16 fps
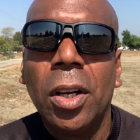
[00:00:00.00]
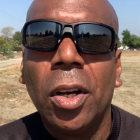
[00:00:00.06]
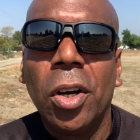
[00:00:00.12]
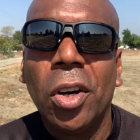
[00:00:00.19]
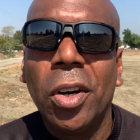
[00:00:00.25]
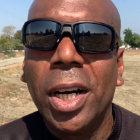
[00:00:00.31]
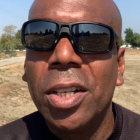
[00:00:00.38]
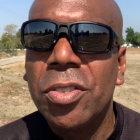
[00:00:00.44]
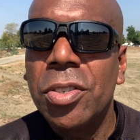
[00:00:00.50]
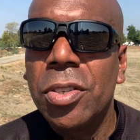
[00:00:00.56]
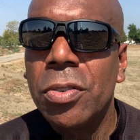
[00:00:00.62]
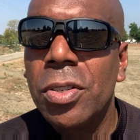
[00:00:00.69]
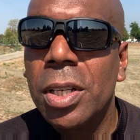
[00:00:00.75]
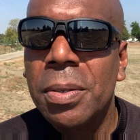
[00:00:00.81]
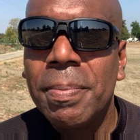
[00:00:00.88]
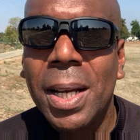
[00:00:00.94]
All right, so
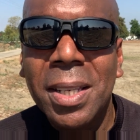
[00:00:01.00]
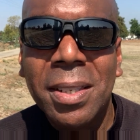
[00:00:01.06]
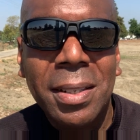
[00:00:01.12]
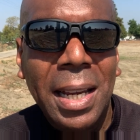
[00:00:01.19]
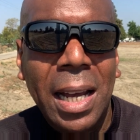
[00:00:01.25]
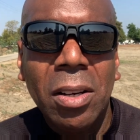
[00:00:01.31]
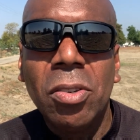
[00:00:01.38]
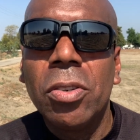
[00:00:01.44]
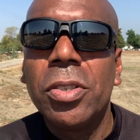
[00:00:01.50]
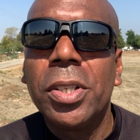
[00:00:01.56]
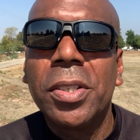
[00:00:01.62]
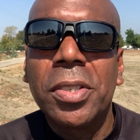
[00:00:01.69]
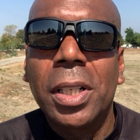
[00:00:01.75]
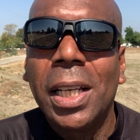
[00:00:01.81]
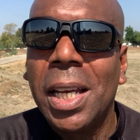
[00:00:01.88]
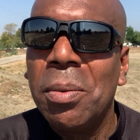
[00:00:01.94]
just my standard
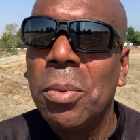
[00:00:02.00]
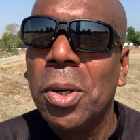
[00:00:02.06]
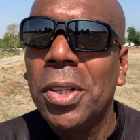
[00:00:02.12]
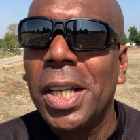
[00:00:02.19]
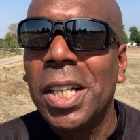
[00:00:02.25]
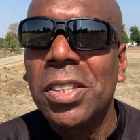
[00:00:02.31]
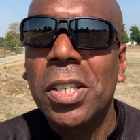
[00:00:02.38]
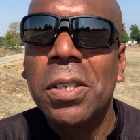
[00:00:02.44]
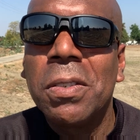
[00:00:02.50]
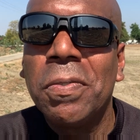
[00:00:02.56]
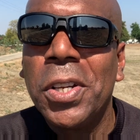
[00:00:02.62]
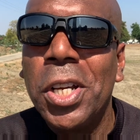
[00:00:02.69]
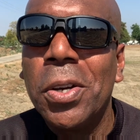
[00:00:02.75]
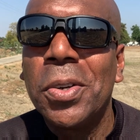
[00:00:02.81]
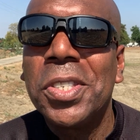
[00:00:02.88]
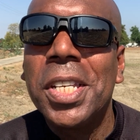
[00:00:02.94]
disclaimer that this
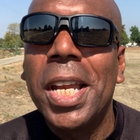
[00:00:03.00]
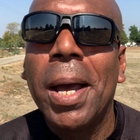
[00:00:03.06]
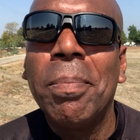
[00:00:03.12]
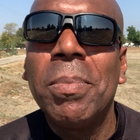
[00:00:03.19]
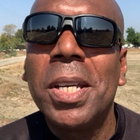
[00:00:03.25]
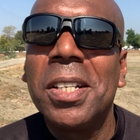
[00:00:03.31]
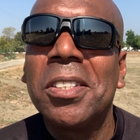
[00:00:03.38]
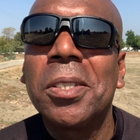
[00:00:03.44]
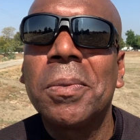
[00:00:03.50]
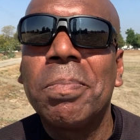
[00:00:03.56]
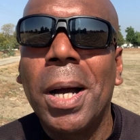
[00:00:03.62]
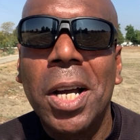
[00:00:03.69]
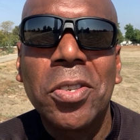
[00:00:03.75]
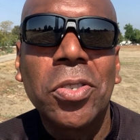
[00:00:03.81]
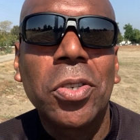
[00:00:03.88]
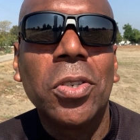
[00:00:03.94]
video is not being
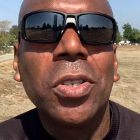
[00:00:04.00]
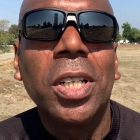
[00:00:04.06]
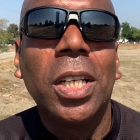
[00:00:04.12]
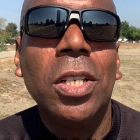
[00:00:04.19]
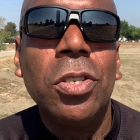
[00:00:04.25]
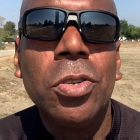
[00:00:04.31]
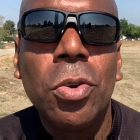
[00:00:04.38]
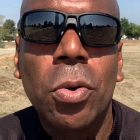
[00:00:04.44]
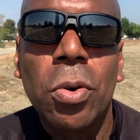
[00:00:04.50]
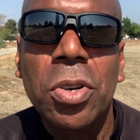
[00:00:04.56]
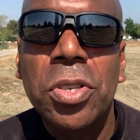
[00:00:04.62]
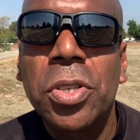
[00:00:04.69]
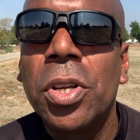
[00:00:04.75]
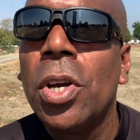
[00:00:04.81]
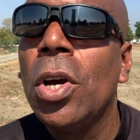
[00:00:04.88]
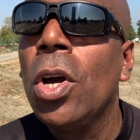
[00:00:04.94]
sponsored,
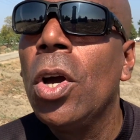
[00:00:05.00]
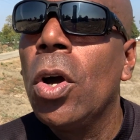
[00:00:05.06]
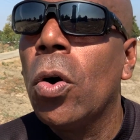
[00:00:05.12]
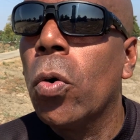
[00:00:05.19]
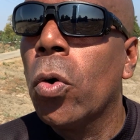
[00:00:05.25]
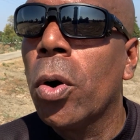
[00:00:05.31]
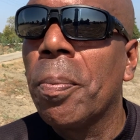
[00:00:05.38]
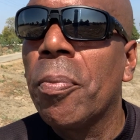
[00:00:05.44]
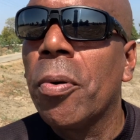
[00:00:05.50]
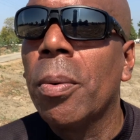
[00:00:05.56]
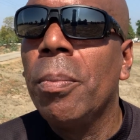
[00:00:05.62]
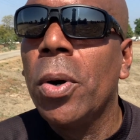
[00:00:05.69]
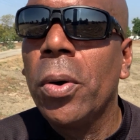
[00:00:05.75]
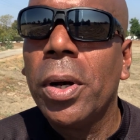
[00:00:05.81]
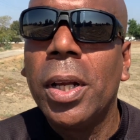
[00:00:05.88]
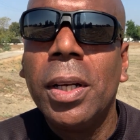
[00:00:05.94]
endorsed, or
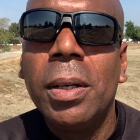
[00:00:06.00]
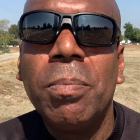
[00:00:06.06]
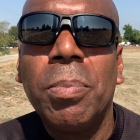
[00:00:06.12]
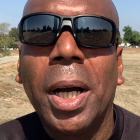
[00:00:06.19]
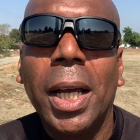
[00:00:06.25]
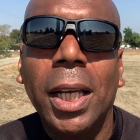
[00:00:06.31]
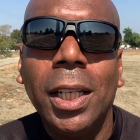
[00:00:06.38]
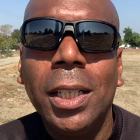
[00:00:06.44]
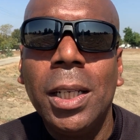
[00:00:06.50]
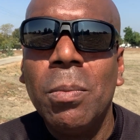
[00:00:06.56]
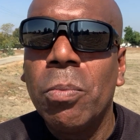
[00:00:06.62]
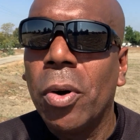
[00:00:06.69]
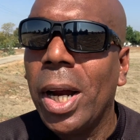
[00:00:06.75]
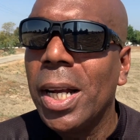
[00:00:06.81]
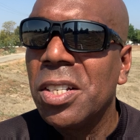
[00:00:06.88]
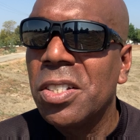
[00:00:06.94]
promoted by any
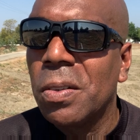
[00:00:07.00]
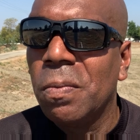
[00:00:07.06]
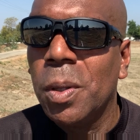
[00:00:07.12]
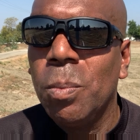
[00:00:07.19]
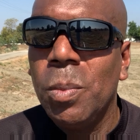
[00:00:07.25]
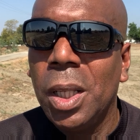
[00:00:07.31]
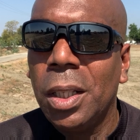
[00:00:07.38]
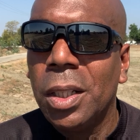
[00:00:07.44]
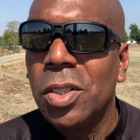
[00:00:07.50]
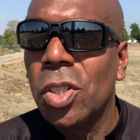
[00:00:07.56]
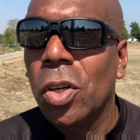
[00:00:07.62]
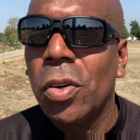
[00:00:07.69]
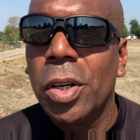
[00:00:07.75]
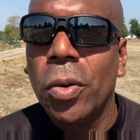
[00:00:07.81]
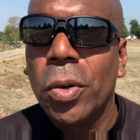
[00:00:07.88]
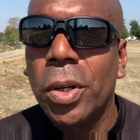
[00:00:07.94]
branch of the
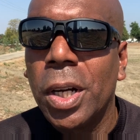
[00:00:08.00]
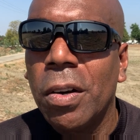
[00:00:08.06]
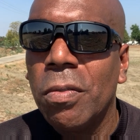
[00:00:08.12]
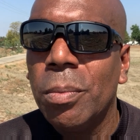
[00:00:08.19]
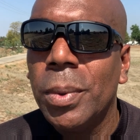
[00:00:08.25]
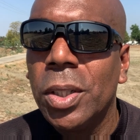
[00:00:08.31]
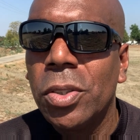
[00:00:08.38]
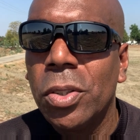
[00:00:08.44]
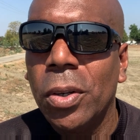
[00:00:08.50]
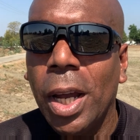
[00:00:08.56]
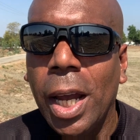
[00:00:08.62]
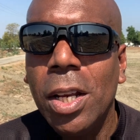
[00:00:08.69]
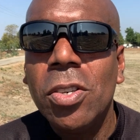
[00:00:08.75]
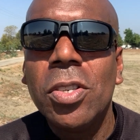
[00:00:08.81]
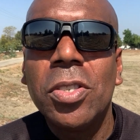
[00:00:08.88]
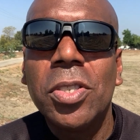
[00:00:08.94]
military or governmental
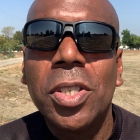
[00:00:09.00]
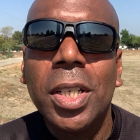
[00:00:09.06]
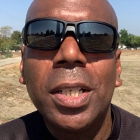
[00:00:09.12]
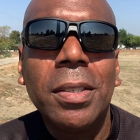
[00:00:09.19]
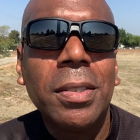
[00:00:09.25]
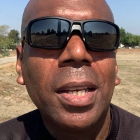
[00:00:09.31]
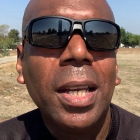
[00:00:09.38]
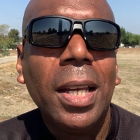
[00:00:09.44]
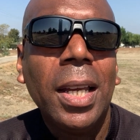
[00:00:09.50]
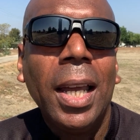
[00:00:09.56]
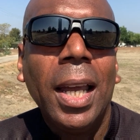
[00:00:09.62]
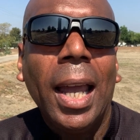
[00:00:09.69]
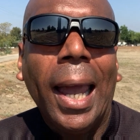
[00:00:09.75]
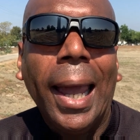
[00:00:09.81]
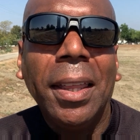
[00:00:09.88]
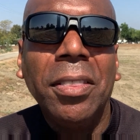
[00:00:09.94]
agencies,
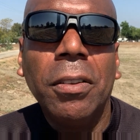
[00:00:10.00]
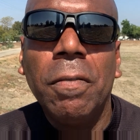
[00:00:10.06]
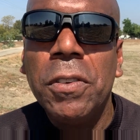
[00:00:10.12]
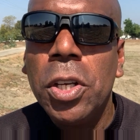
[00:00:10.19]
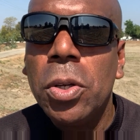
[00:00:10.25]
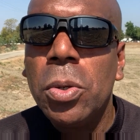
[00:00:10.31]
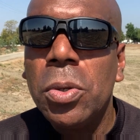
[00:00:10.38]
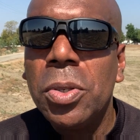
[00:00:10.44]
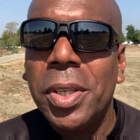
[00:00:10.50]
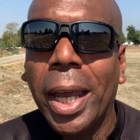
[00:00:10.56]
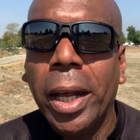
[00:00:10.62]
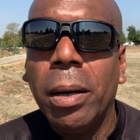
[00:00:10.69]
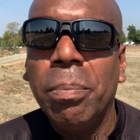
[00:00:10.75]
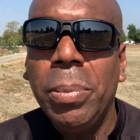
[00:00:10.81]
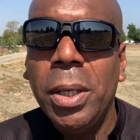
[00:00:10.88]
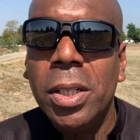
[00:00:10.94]
and the views
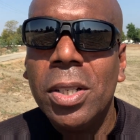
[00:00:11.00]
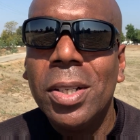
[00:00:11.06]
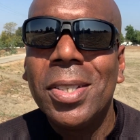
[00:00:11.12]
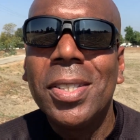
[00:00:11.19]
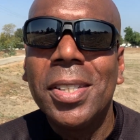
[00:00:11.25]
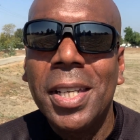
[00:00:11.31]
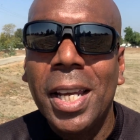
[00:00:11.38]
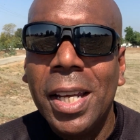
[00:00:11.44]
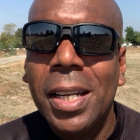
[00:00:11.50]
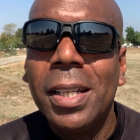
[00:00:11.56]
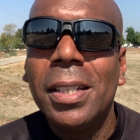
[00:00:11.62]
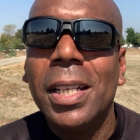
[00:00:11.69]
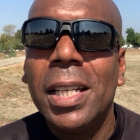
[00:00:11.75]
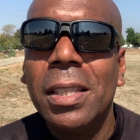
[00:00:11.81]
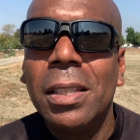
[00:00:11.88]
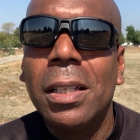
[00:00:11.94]
and opinions
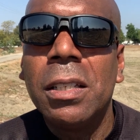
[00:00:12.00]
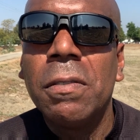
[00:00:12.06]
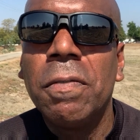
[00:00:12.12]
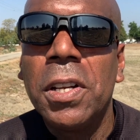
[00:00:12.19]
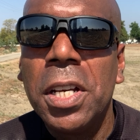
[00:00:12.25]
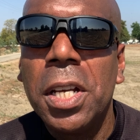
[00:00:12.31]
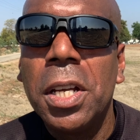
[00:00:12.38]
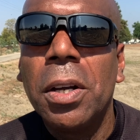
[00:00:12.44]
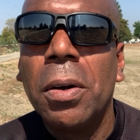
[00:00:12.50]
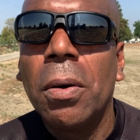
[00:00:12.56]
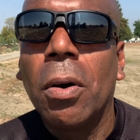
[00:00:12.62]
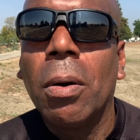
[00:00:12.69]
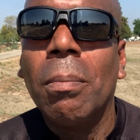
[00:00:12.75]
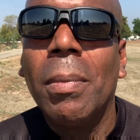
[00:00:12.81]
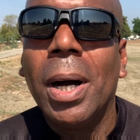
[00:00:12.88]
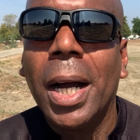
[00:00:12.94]
stated in this video
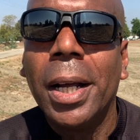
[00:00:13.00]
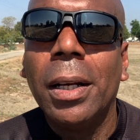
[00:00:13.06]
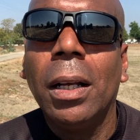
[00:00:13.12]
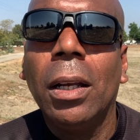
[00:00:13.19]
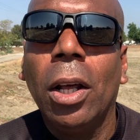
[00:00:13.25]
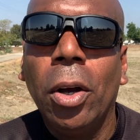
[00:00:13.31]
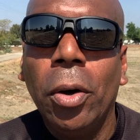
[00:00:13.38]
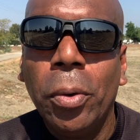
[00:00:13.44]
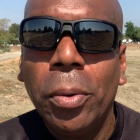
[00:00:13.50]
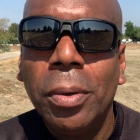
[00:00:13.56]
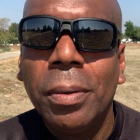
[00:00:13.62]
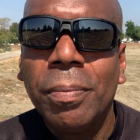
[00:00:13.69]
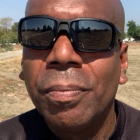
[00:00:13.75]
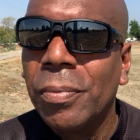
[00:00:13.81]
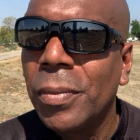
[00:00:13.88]
are mine alone.